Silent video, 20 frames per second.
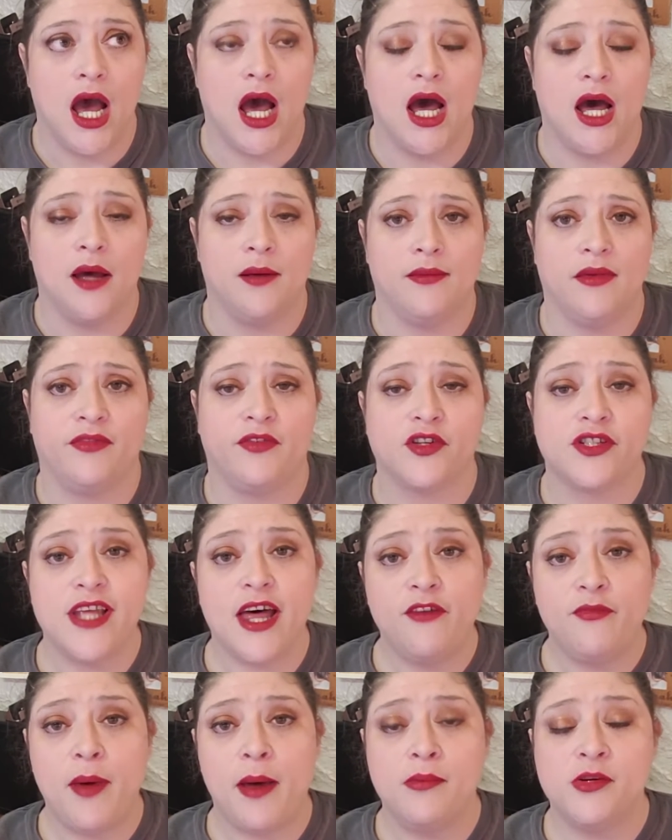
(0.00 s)
Um, if if you're
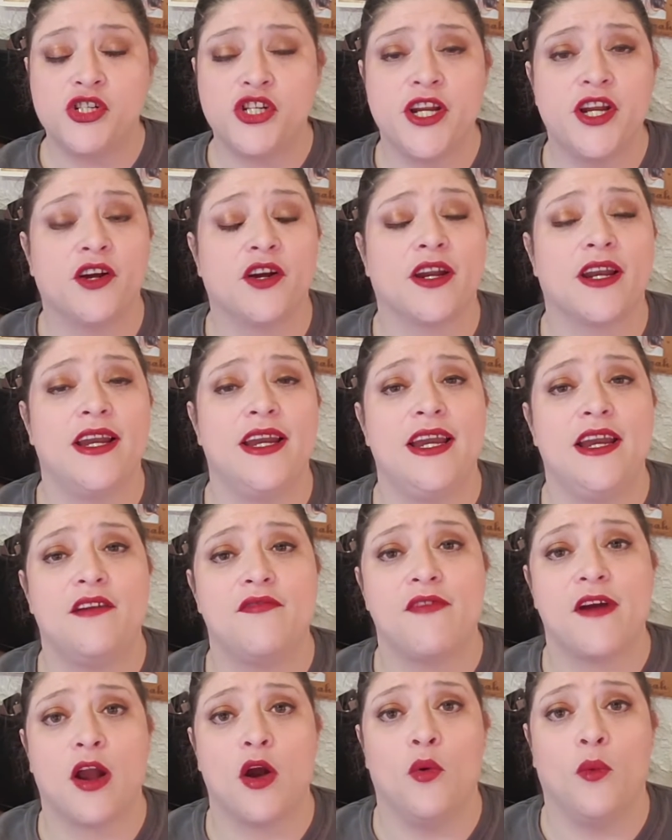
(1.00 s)
self-publishing, you're going to need
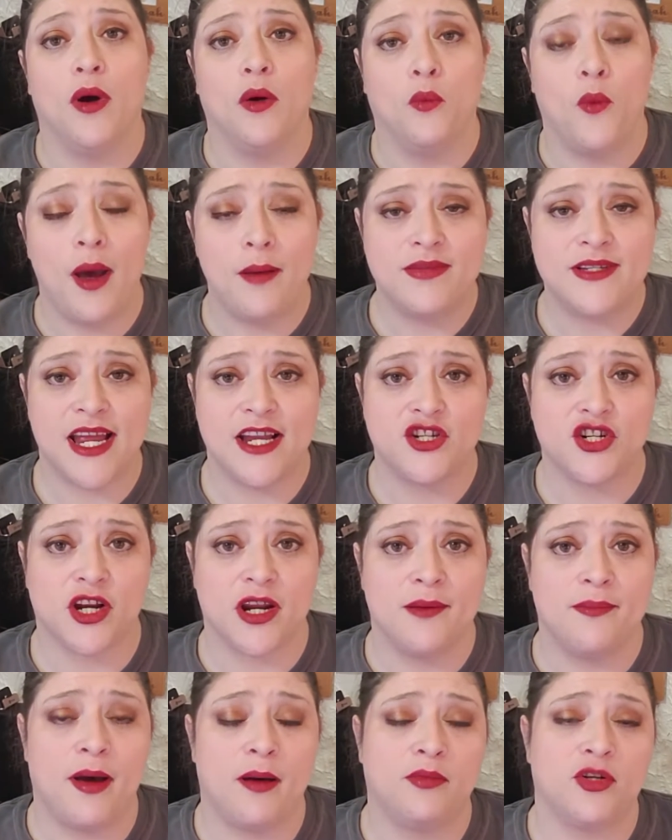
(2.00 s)
to figure out what websites you're
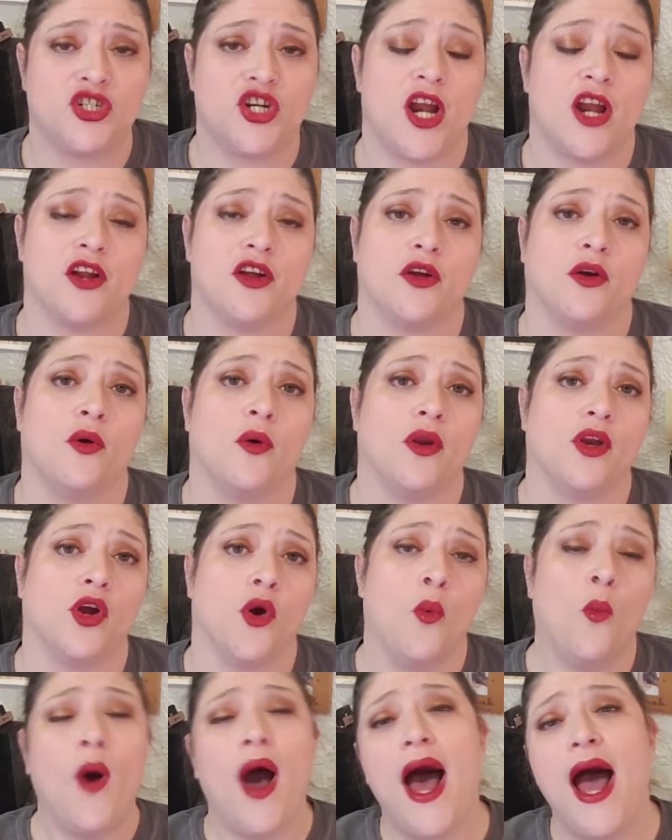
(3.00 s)
going to publish on. Are you going
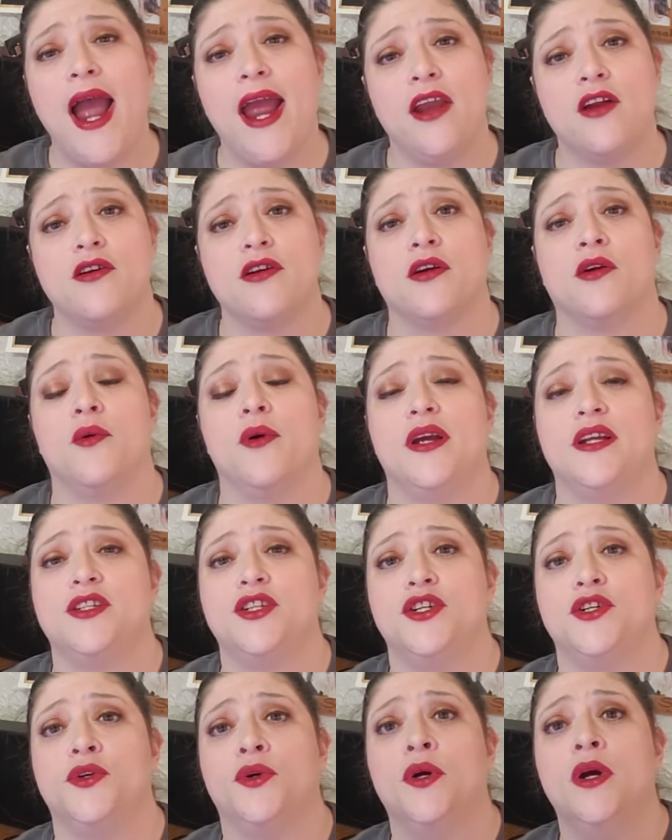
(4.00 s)
to go wide? Are you going
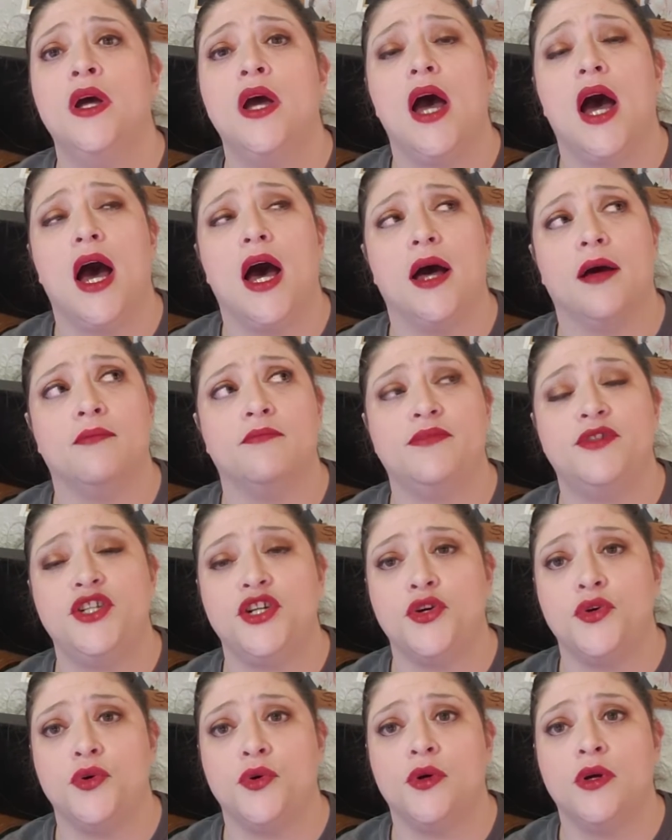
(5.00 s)
to um,
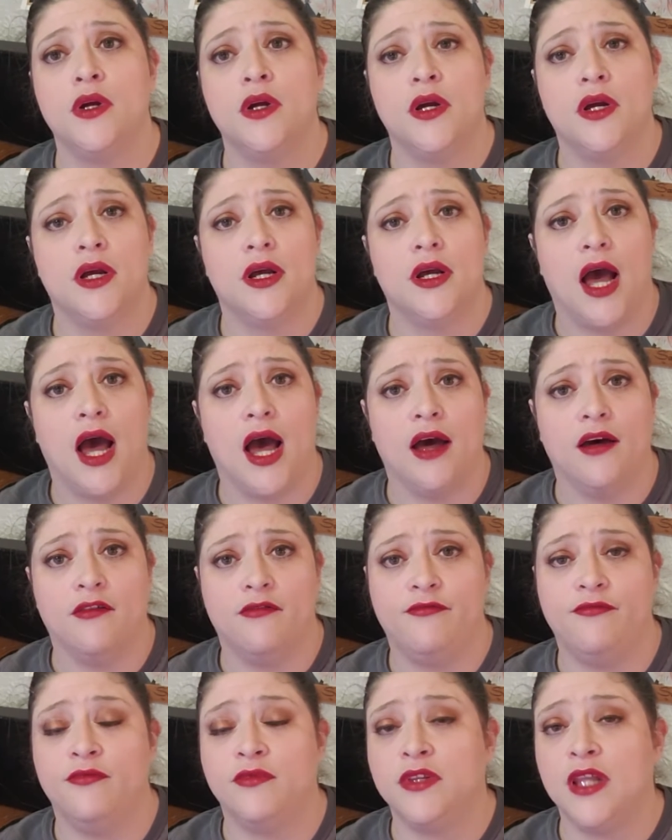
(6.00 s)
do
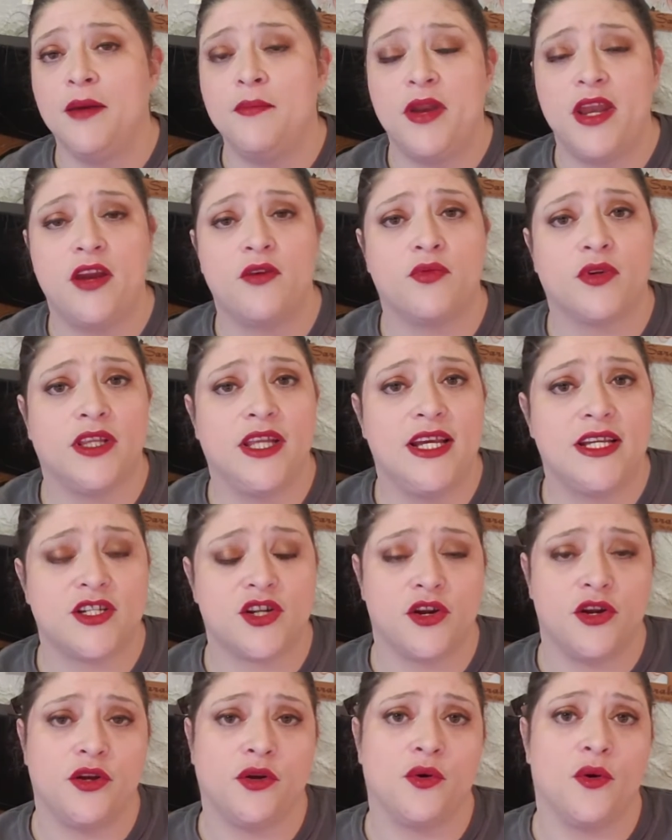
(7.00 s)
a limited
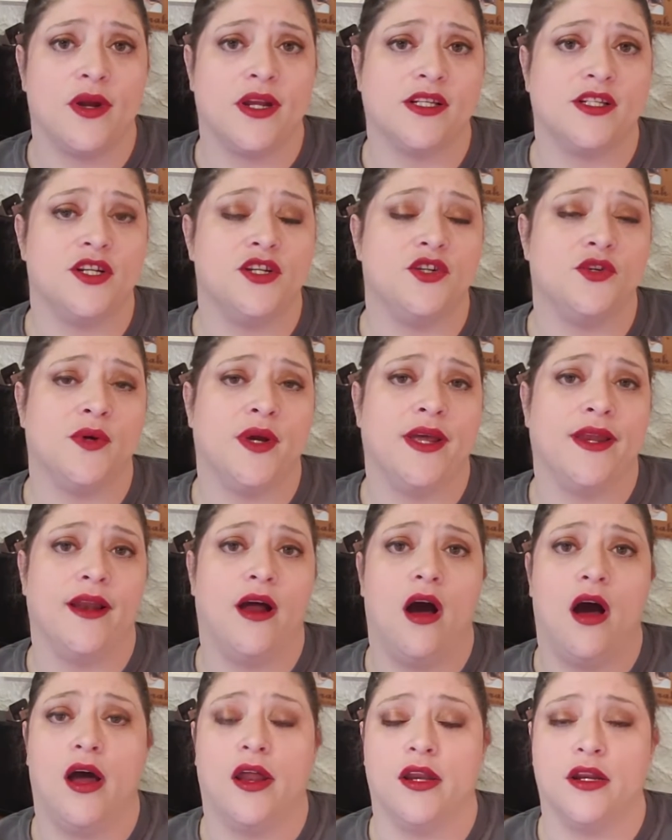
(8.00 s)
release? Are you going to do it
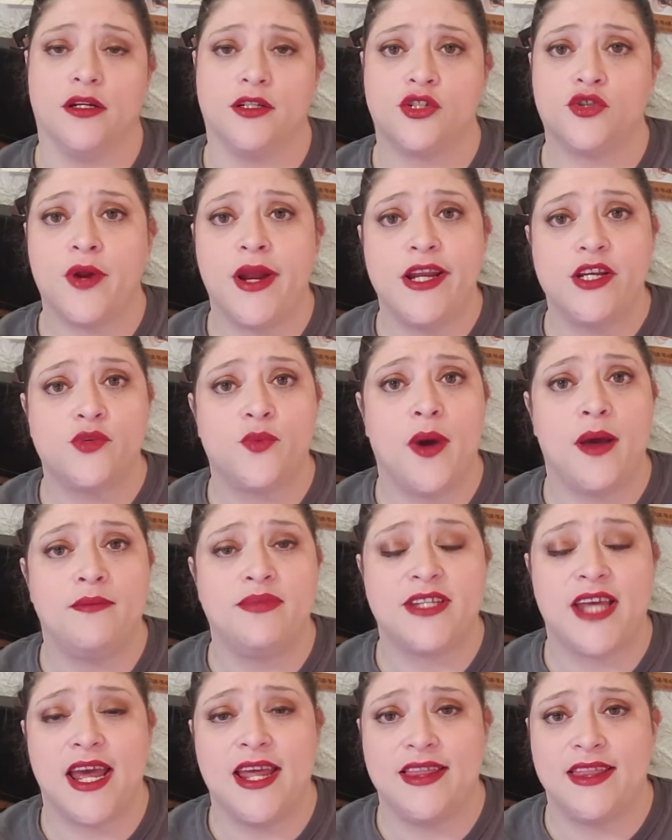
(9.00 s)
on a strange
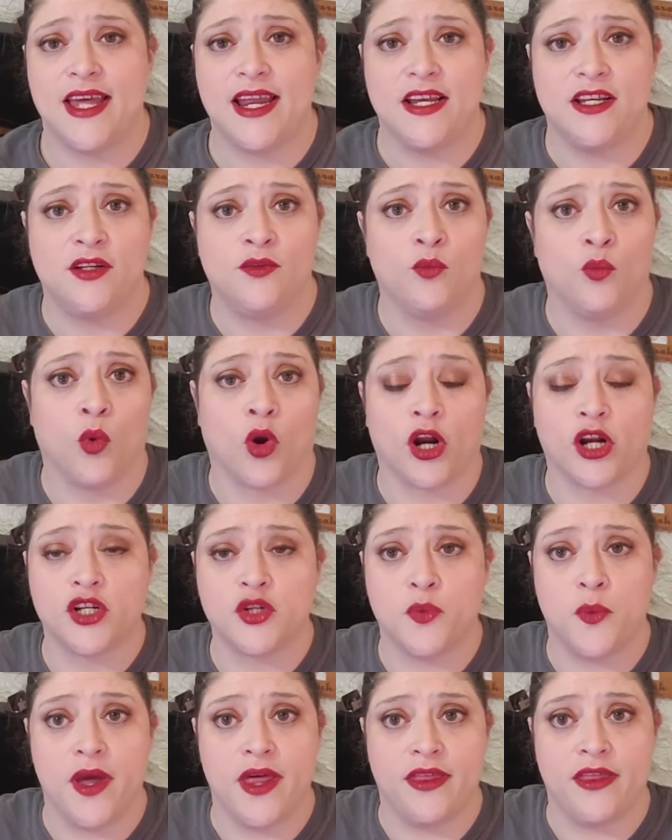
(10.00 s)
website that
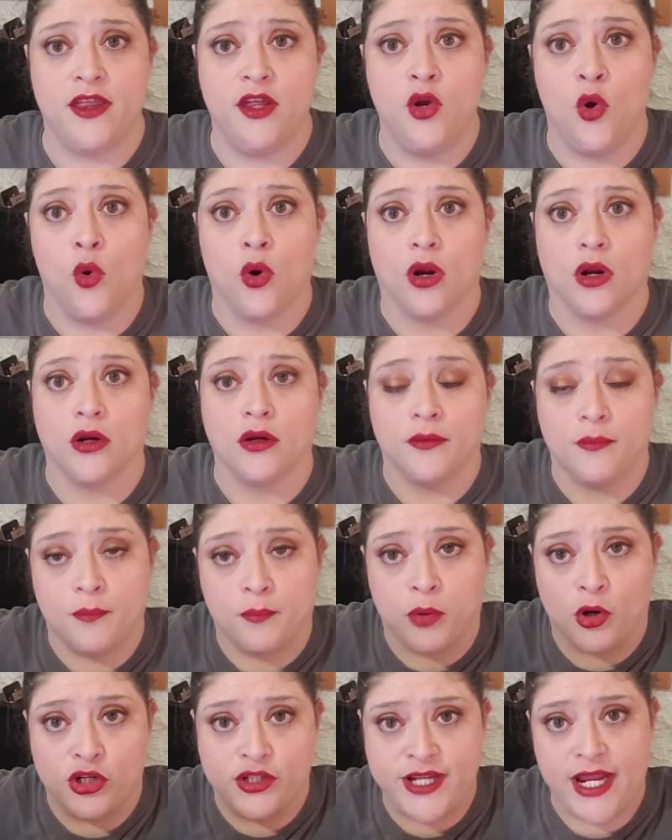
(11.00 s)
works with your
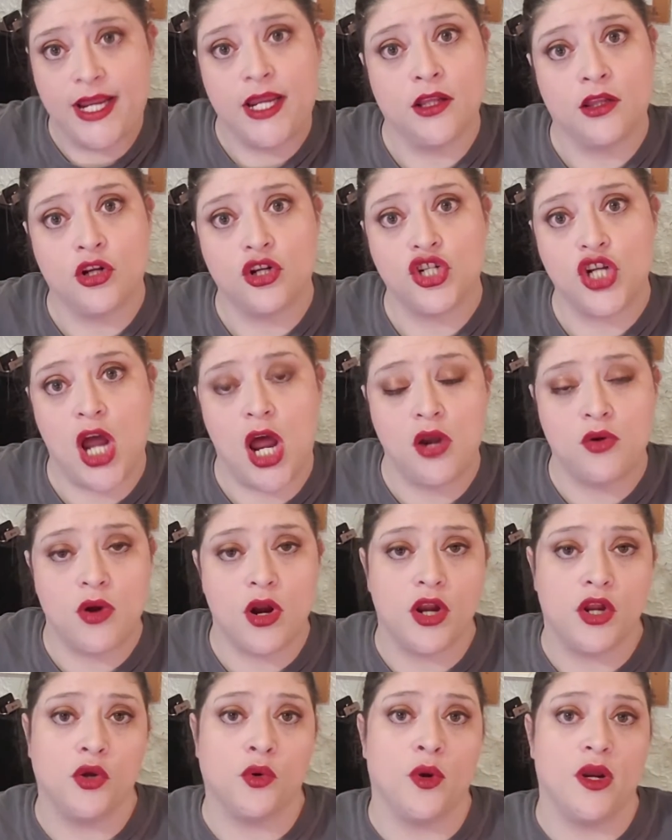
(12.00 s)
particular
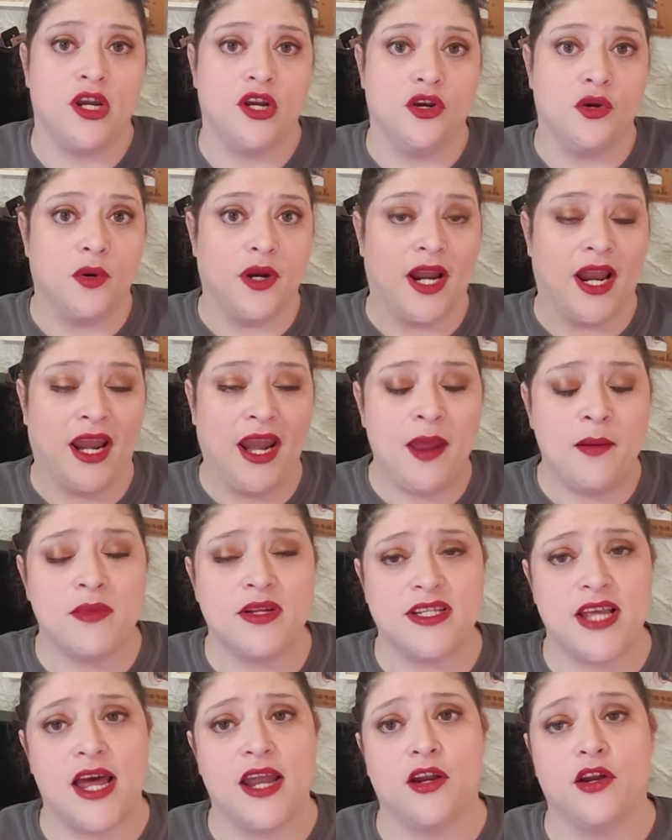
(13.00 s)
genre? Are you going to do it on
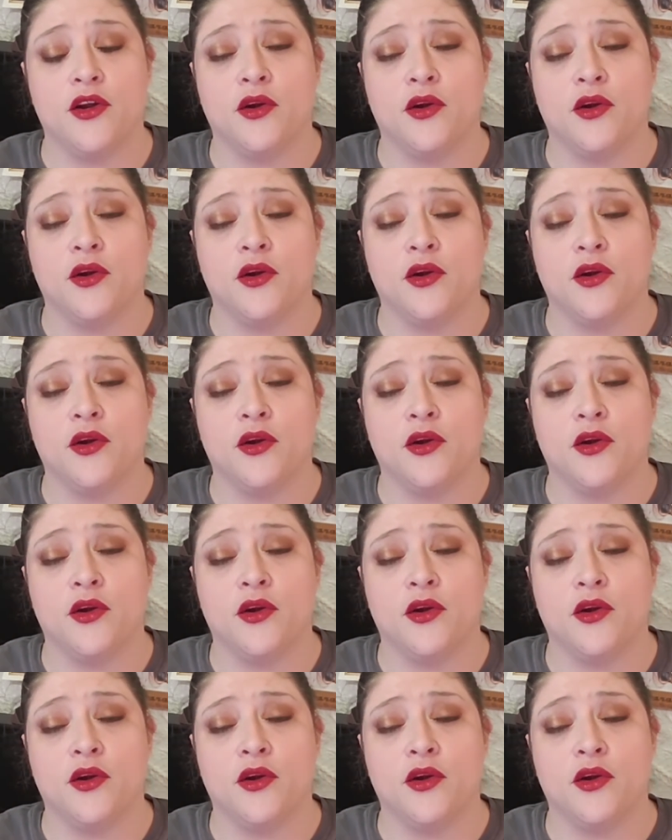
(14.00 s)
Amazon?